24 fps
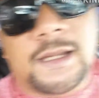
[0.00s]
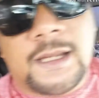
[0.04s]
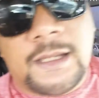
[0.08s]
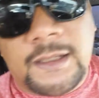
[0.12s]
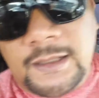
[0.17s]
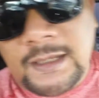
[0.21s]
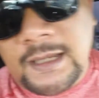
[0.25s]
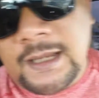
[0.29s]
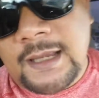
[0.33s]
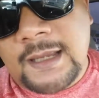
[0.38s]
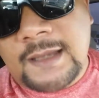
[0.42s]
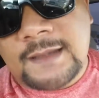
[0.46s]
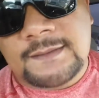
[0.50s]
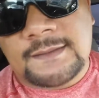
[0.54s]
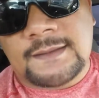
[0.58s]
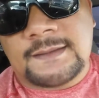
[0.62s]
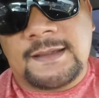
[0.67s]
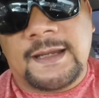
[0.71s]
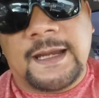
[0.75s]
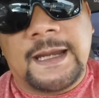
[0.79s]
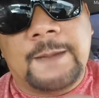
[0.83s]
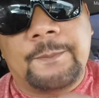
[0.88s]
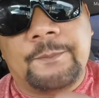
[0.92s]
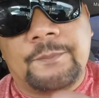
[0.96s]
And it has the
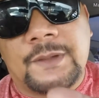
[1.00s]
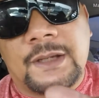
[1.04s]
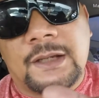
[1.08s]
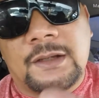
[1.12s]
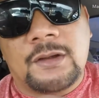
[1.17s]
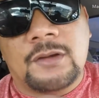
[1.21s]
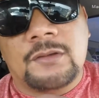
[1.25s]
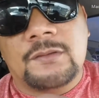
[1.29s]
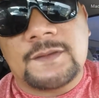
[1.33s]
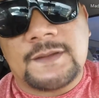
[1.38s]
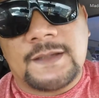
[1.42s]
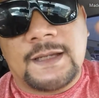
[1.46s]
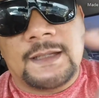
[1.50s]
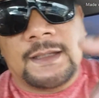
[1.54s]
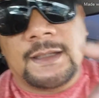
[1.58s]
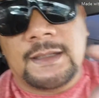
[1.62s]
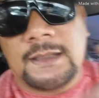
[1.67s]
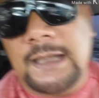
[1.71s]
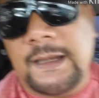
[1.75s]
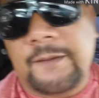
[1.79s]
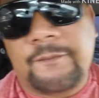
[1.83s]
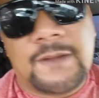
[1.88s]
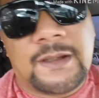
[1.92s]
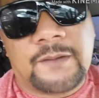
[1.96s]
tape that goes in it.
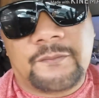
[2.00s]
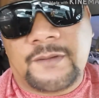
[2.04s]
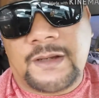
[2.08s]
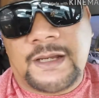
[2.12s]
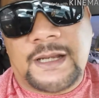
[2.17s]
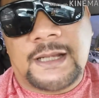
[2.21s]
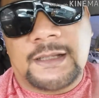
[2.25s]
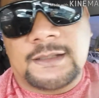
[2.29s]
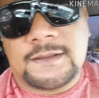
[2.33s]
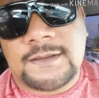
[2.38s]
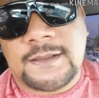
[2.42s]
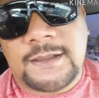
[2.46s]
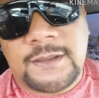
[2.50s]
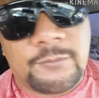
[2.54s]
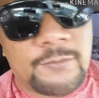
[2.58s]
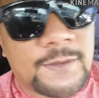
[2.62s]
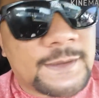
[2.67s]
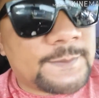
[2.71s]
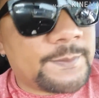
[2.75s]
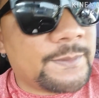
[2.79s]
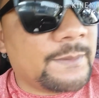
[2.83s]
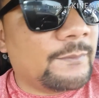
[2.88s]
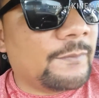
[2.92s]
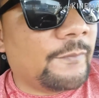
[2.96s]
I've never had a Teddy
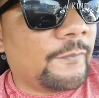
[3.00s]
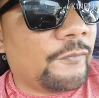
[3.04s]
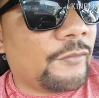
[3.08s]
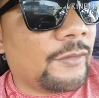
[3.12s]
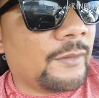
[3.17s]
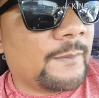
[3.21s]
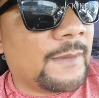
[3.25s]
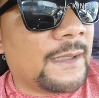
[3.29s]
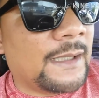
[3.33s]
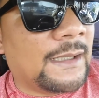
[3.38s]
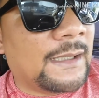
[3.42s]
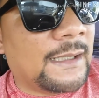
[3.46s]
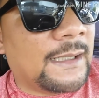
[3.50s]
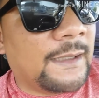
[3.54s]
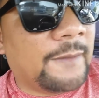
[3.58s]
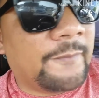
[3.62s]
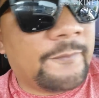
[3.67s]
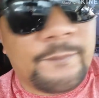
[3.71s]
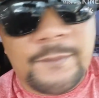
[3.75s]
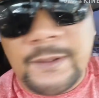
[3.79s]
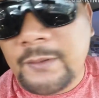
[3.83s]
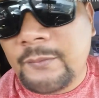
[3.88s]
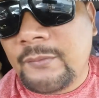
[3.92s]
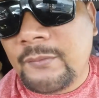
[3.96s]
Ruxpin before in my life.
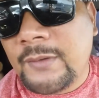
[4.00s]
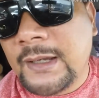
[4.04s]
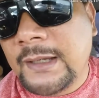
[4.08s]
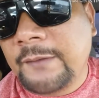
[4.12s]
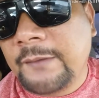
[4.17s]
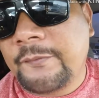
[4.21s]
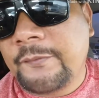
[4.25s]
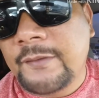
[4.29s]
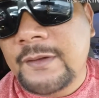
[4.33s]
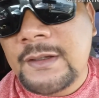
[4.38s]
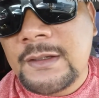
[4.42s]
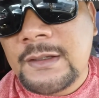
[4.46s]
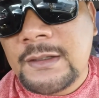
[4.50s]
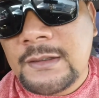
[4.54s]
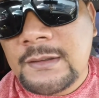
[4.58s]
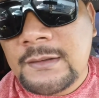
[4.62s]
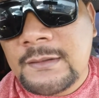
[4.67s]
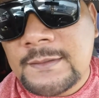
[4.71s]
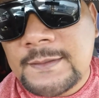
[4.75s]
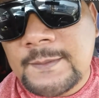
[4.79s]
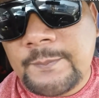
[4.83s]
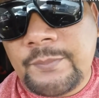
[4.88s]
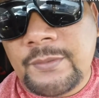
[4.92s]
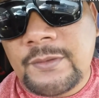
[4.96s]
My wife
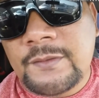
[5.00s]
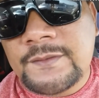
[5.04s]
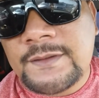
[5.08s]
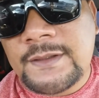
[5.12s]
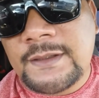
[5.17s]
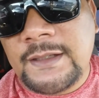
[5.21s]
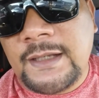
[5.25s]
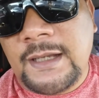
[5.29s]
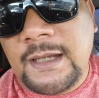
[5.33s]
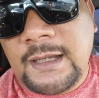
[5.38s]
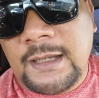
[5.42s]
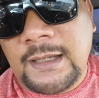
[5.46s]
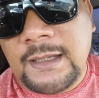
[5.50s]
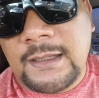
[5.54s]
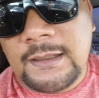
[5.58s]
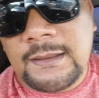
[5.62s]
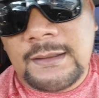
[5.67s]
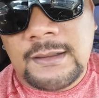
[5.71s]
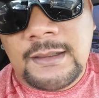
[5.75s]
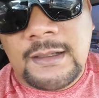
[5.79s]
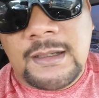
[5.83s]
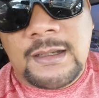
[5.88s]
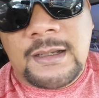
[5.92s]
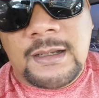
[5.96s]
supposedly had
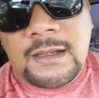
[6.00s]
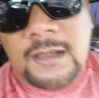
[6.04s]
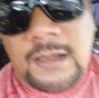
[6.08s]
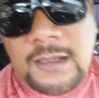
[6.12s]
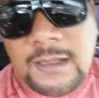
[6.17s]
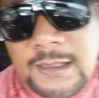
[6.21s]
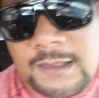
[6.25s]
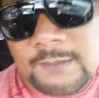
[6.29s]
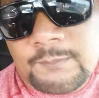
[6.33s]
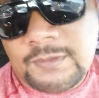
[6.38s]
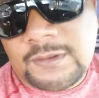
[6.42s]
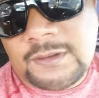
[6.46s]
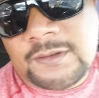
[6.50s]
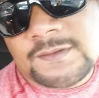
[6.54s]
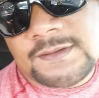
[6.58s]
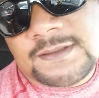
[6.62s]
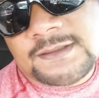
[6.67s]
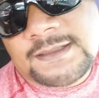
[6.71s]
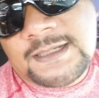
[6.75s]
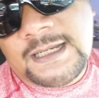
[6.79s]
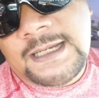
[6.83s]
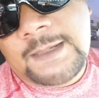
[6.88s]
um, but there's a